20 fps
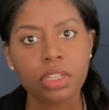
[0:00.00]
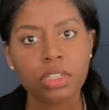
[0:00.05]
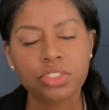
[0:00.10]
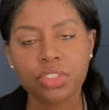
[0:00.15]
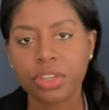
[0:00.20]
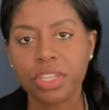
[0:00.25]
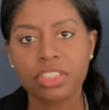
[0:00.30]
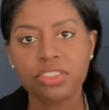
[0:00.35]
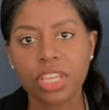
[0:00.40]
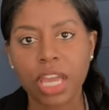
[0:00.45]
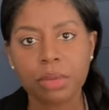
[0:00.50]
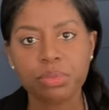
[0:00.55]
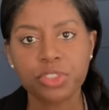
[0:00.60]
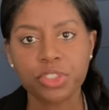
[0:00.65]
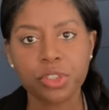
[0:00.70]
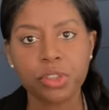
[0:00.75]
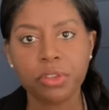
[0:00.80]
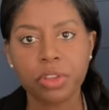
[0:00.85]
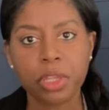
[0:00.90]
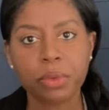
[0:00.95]
So he's
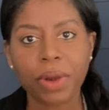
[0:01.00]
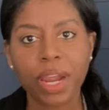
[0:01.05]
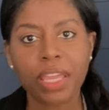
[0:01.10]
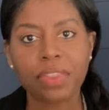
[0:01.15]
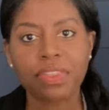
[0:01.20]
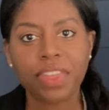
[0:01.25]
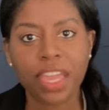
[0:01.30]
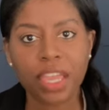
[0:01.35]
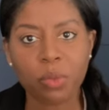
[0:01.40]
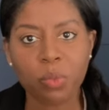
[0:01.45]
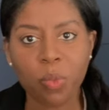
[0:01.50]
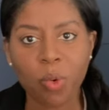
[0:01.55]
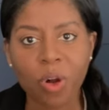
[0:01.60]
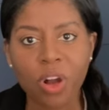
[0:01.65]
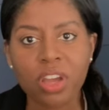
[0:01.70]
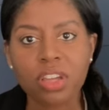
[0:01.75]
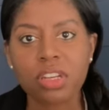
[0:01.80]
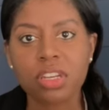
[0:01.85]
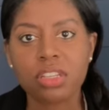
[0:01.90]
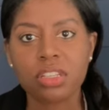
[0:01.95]
absolutely right. They
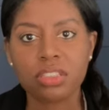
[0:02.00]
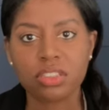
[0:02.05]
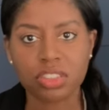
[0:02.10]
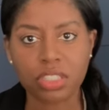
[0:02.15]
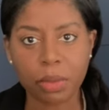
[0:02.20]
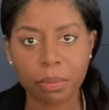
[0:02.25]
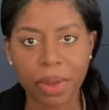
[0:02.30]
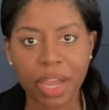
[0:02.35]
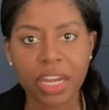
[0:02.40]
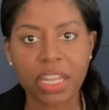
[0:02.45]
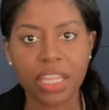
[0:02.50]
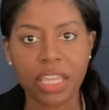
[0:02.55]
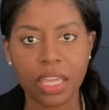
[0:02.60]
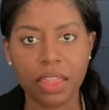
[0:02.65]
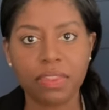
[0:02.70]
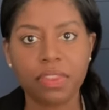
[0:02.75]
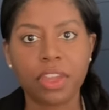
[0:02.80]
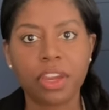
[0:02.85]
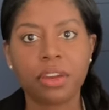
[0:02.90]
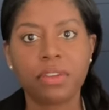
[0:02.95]
want somebody
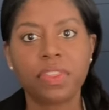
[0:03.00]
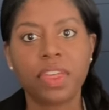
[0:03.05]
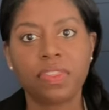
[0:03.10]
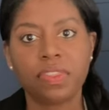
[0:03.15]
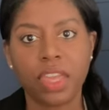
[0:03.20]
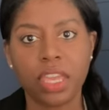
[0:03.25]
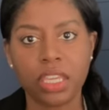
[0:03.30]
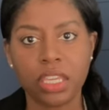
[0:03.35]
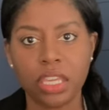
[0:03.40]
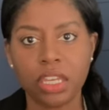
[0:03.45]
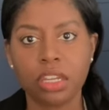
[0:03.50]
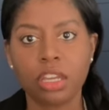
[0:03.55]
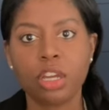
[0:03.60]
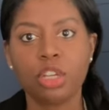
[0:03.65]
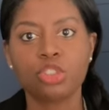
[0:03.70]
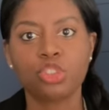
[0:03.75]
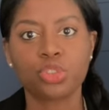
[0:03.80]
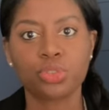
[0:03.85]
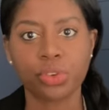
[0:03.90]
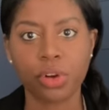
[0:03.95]
in there that they can
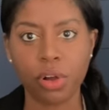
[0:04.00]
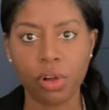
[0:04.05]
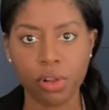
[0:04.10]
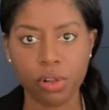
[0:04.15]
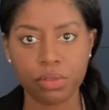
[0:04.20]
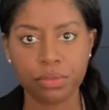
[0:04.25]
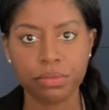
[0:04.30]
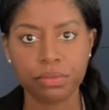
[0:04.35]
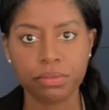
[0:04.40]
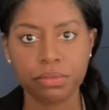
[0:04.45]
control.